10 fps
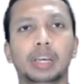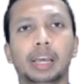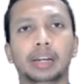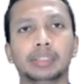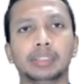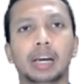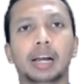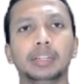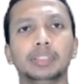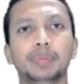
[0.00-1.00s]
and
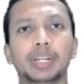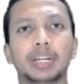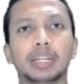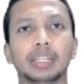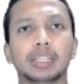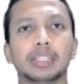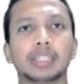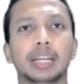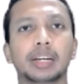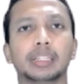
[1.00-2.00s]
ultimately
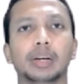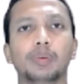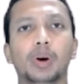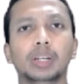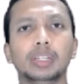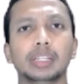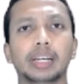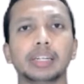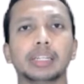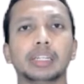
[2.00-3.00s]
select the one
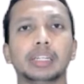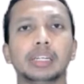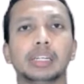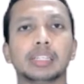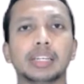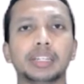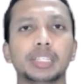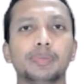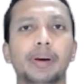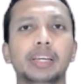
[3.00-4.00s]
that
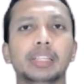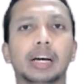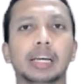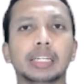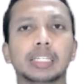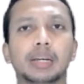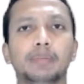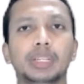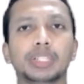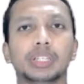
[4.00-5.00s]
satisfy the
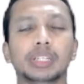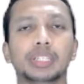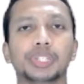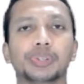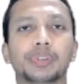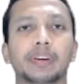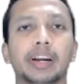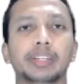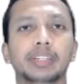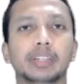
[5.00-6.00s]
established decision
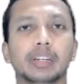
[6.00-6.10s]
criteria.